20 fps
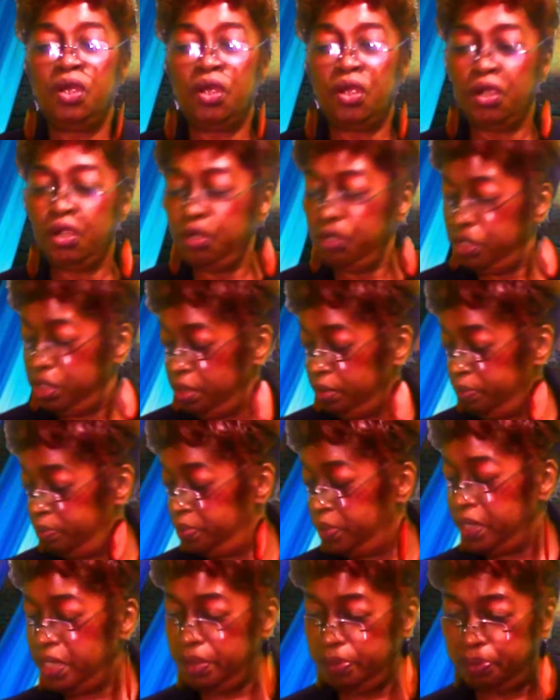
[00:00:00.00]
Hurting
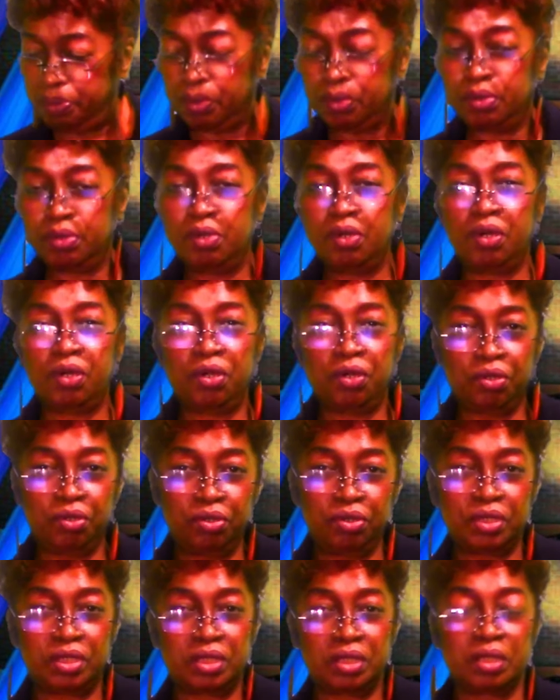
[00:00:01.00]
people
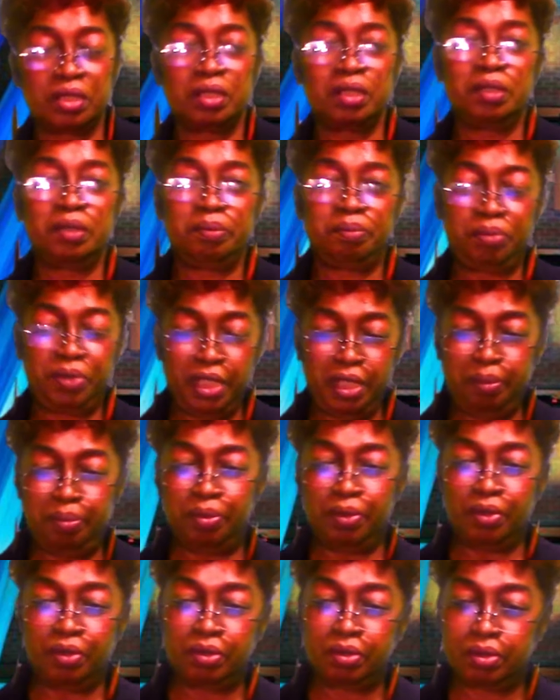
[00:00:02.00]
hurt
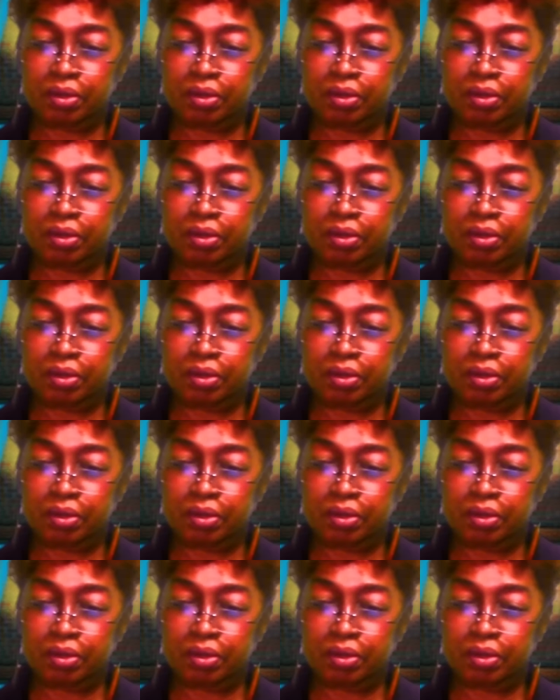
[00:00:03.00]
people.